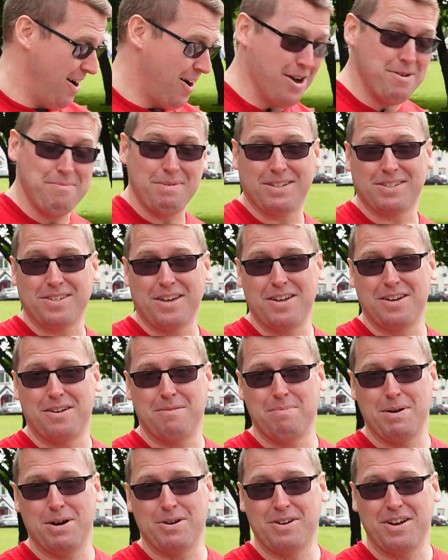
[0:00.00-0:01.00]
I'm excited
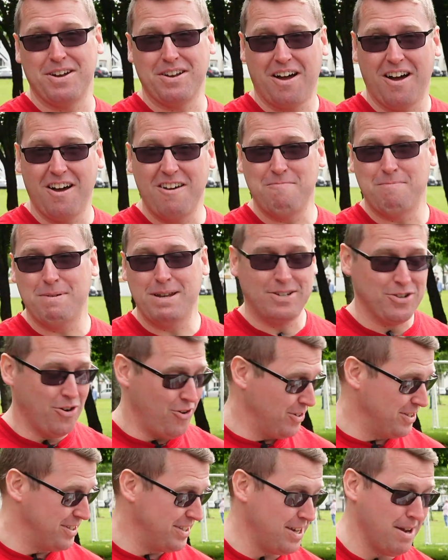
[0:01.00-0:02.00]
about it. I've been
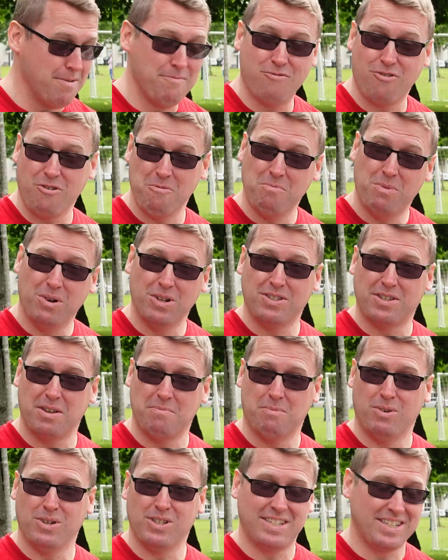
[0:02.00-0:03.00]
talking to them for months
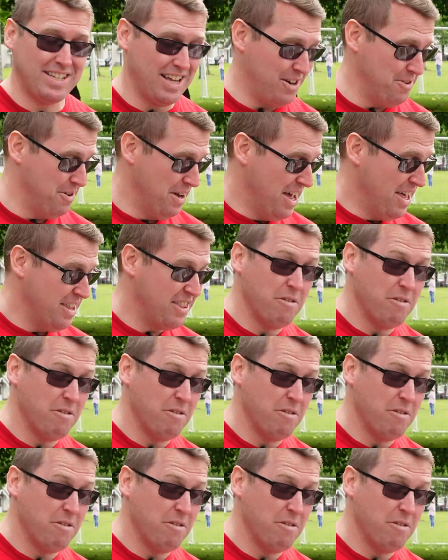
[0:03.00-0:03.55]
and months now.